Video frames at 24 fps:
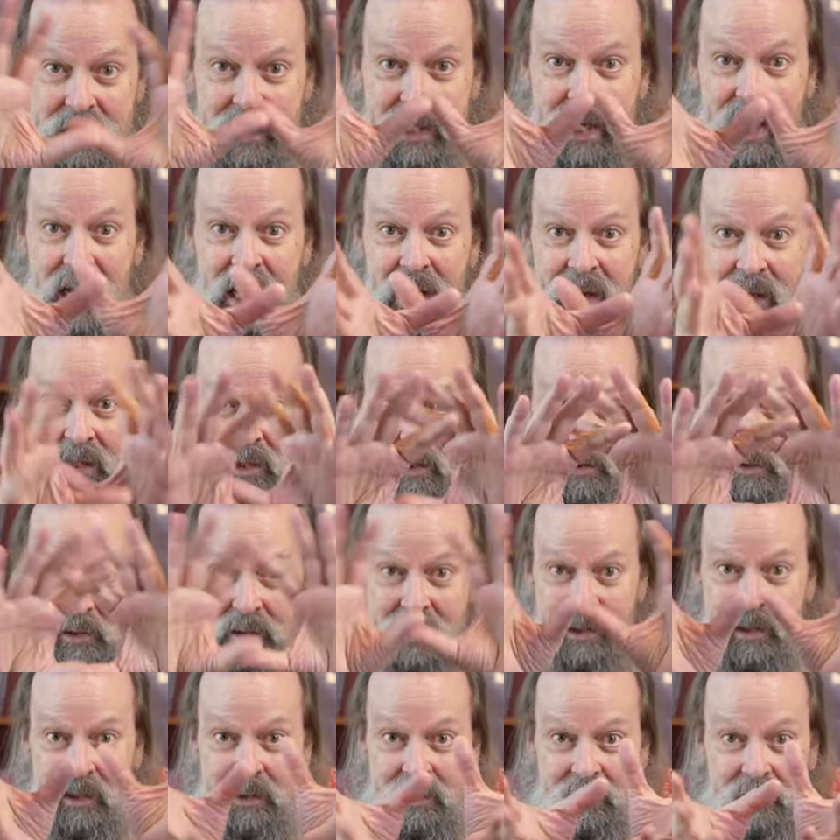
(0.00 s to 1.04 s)
same, you know,
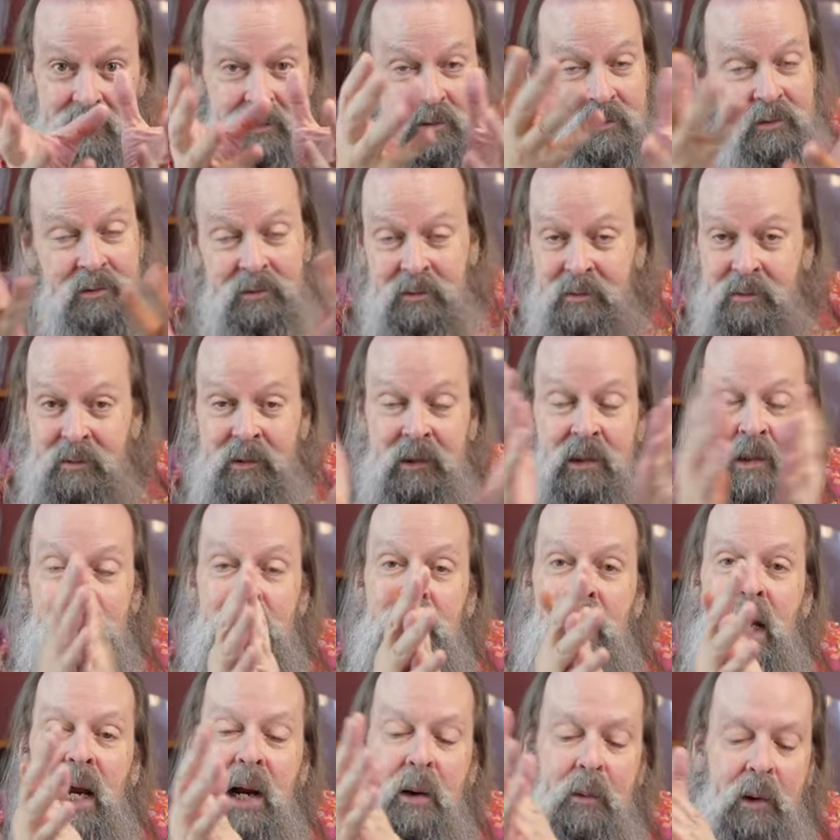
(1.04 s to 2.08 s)
it's a,
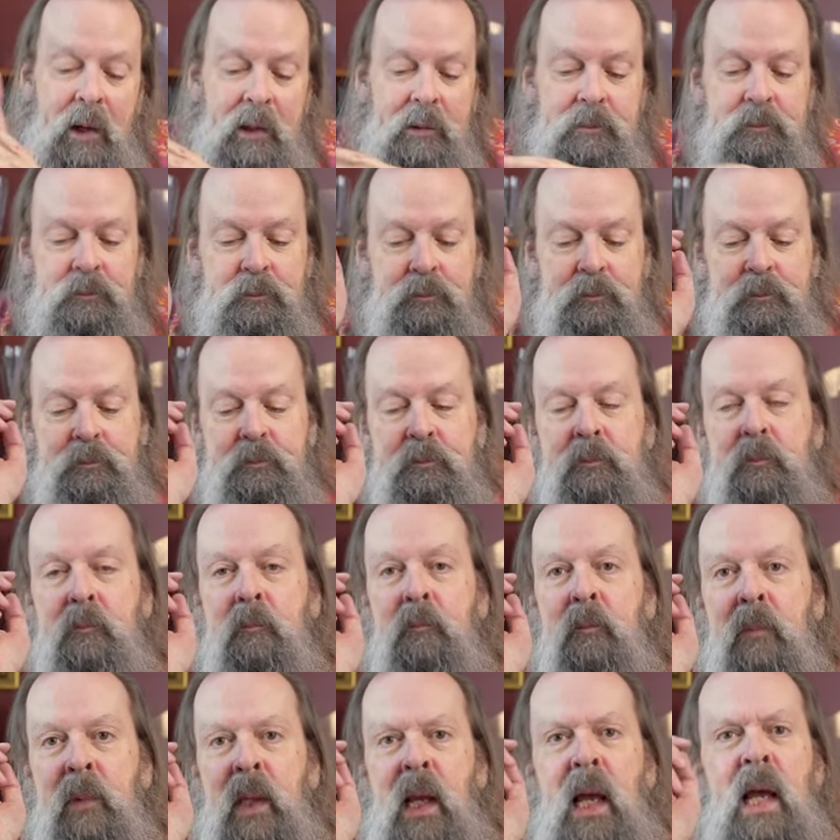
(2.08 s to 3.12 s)
anyway.
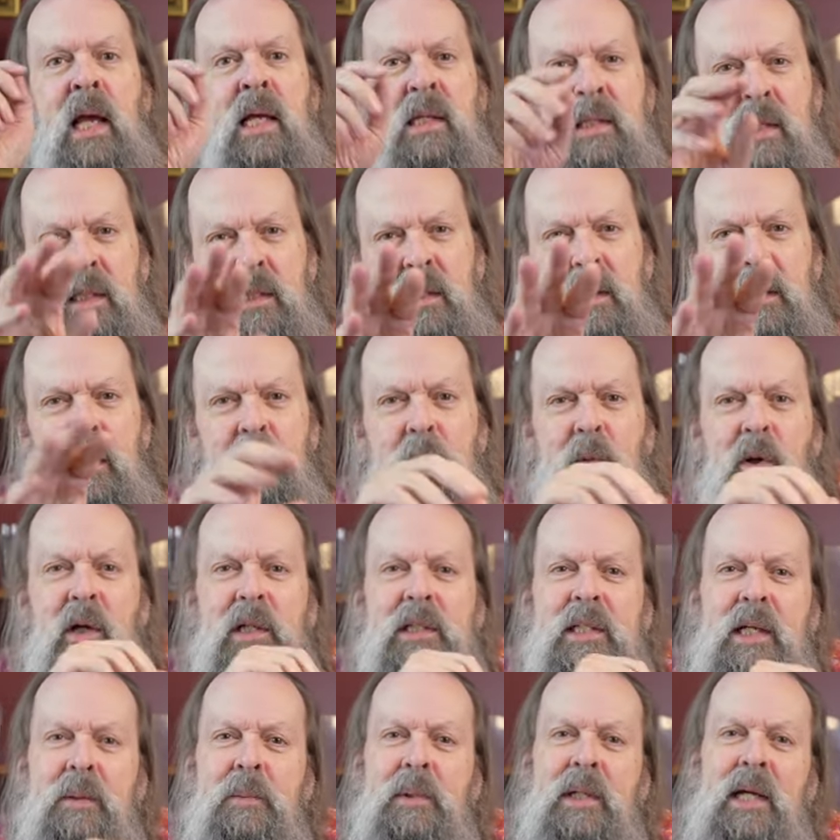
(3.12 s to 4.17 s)
So it's a little more
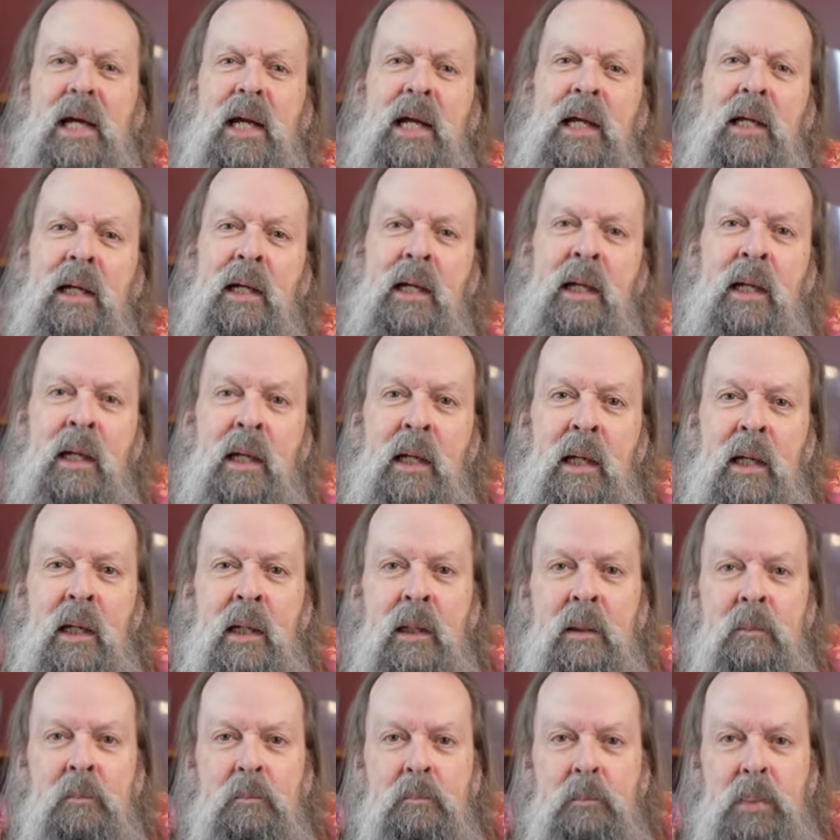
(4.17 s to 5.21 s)
intimidating.
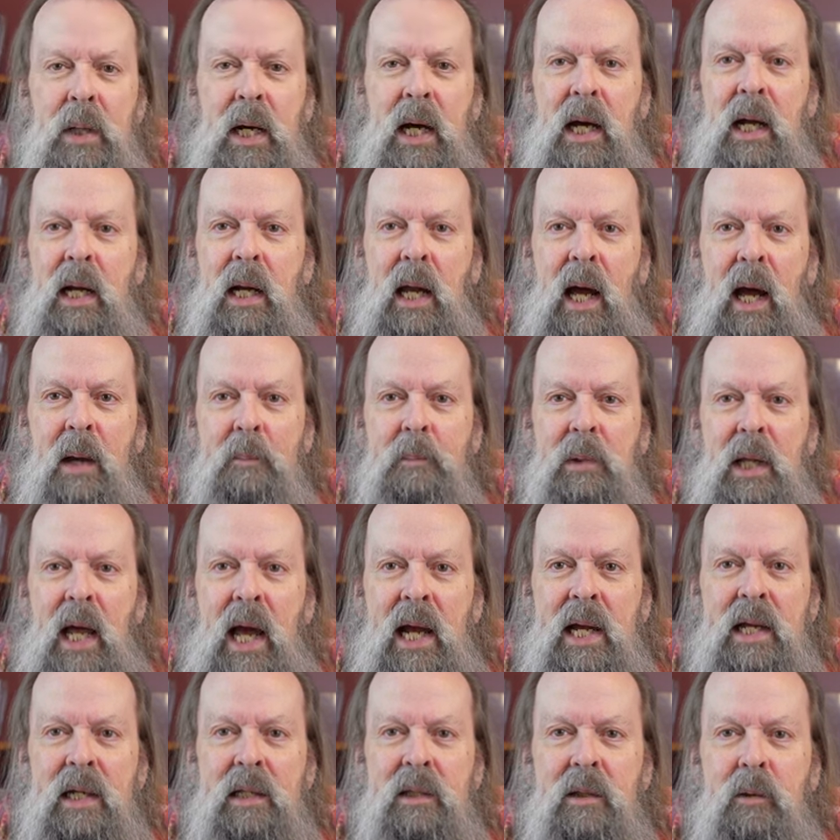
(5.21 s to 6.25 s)
But I'm
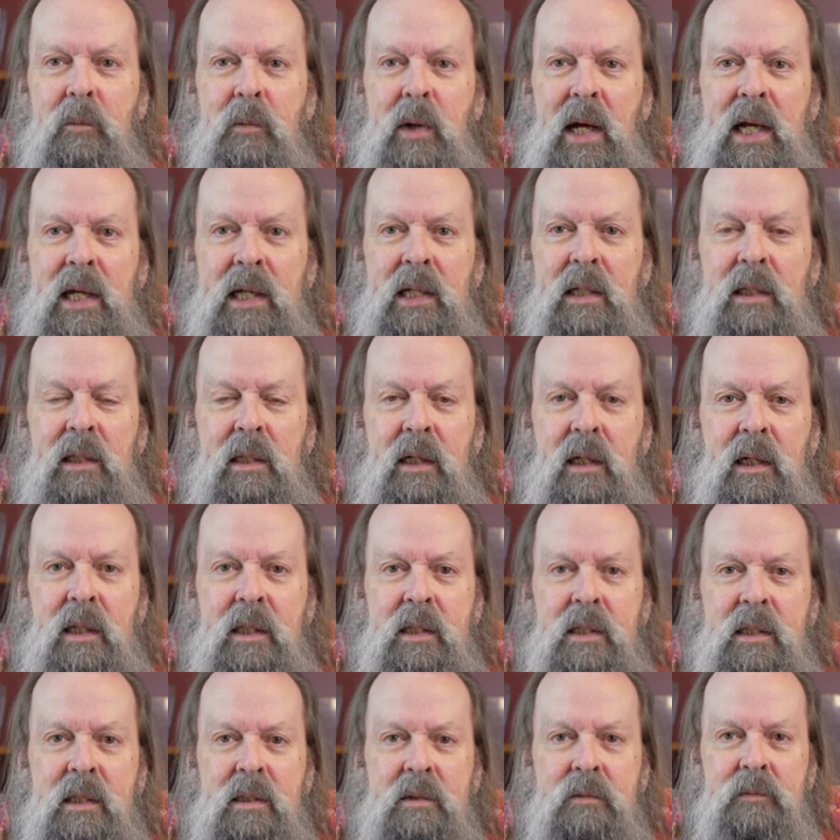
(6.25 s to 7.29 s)
liking the way it
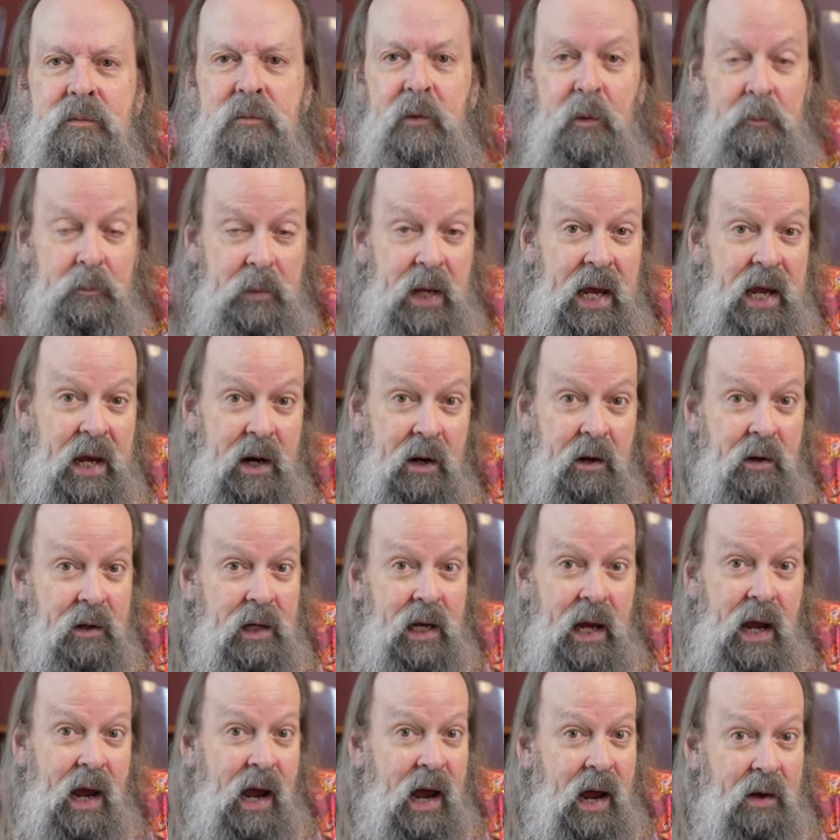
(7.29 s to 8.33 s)
looks from here.
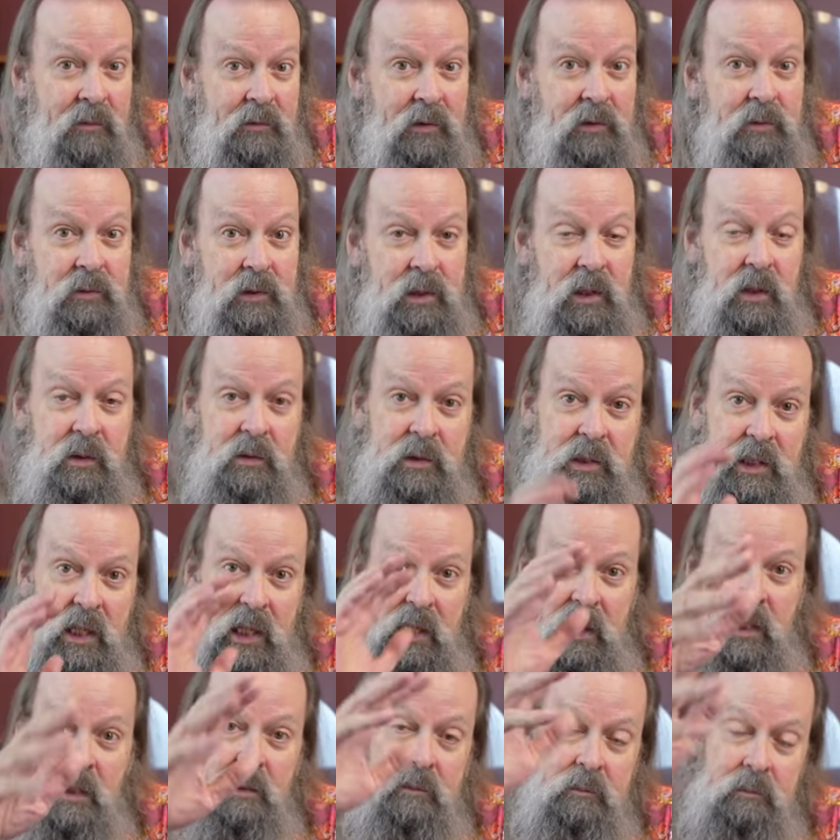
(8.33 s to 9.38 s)
Now, I haven't, you know,
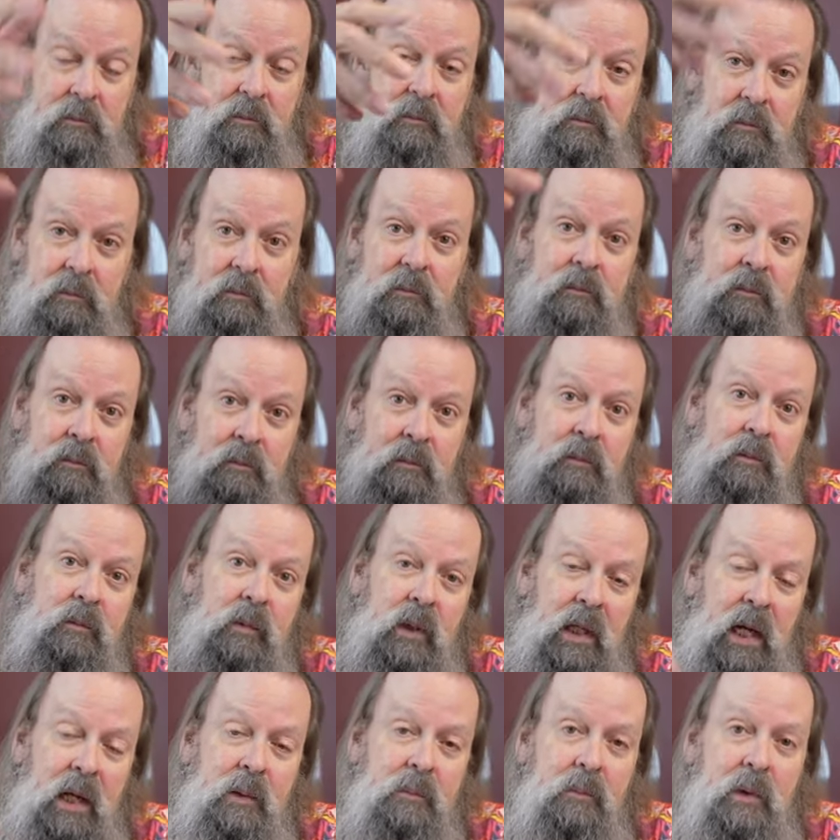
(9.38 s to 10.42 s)
seen it
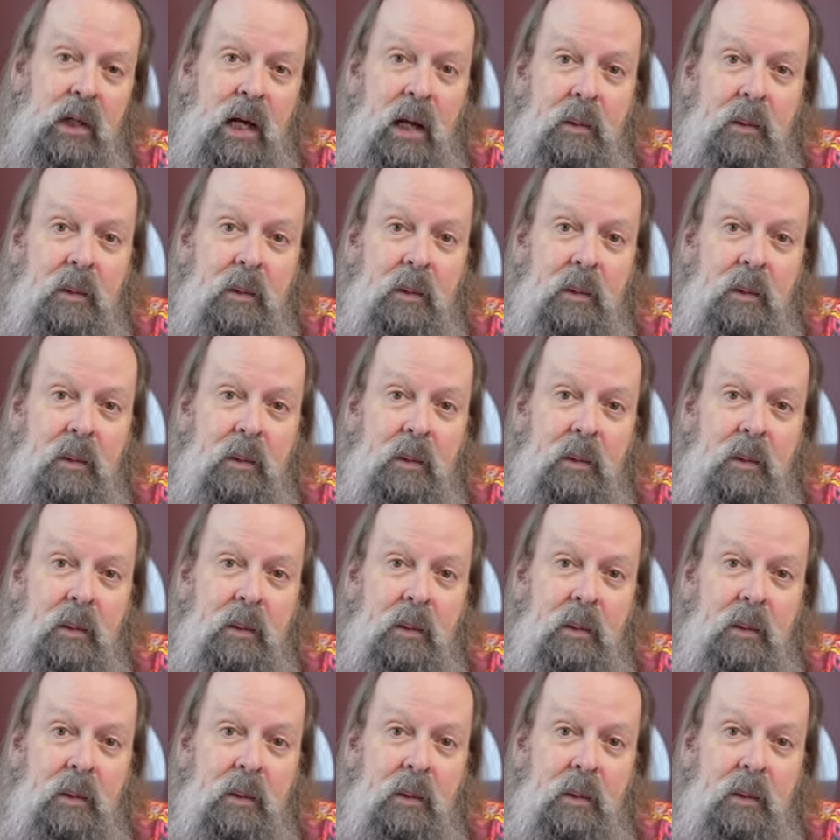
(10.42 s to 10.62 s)
when I, when